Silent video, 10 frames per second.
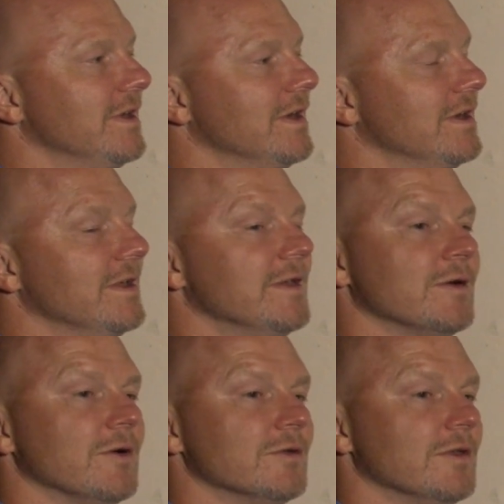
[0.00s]
Yeah, and
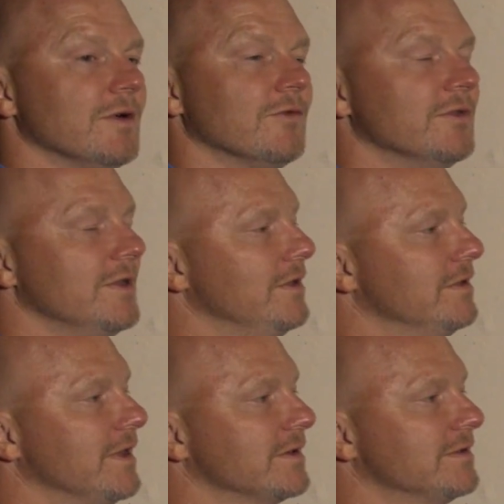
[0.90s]
hopefully
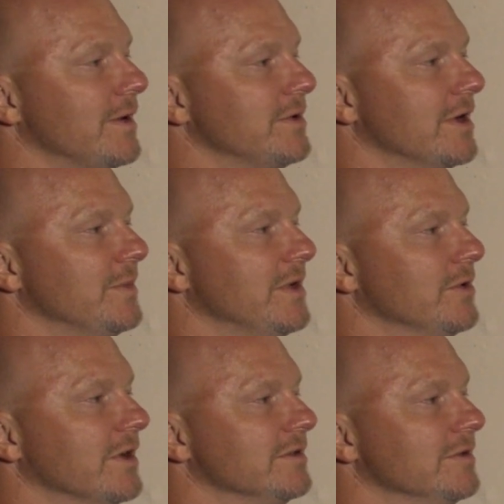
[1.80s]
next time you come in,
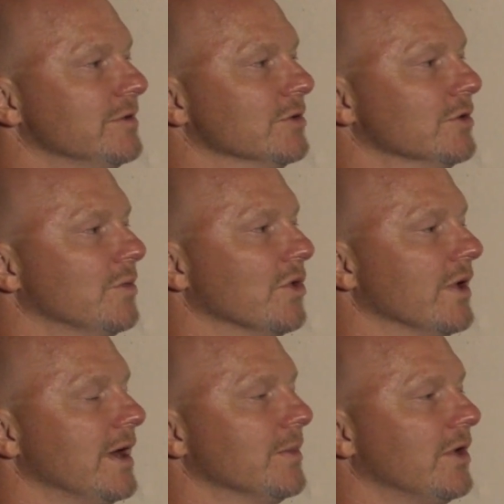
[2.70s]
we'll get to do a little more
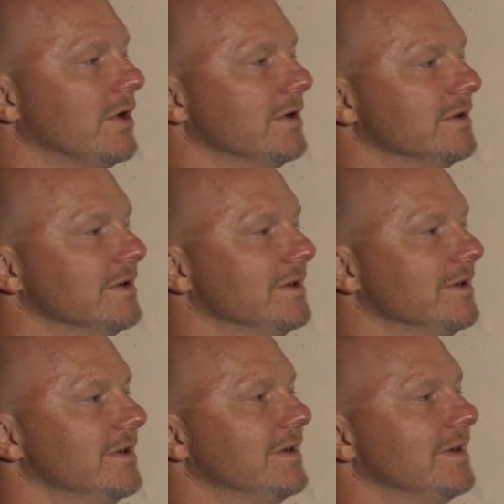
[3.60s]
handball.
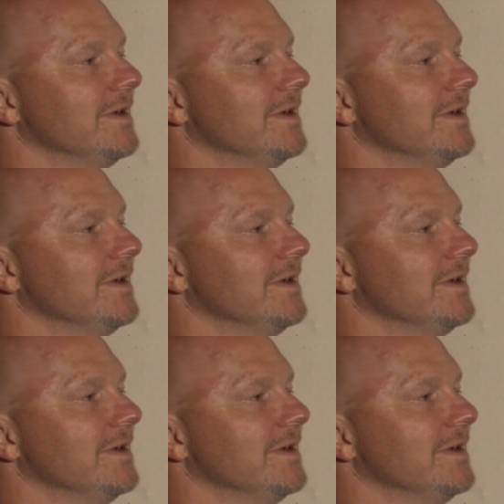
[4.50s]
Yeah,